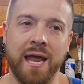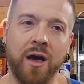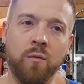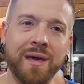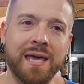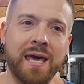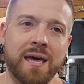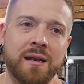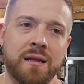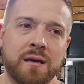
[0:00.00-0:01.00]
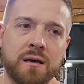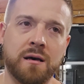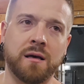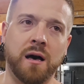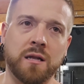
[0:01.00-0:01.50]
It helped me get
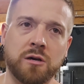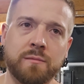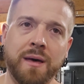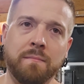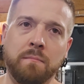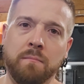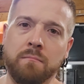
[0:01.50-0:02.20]
a little bit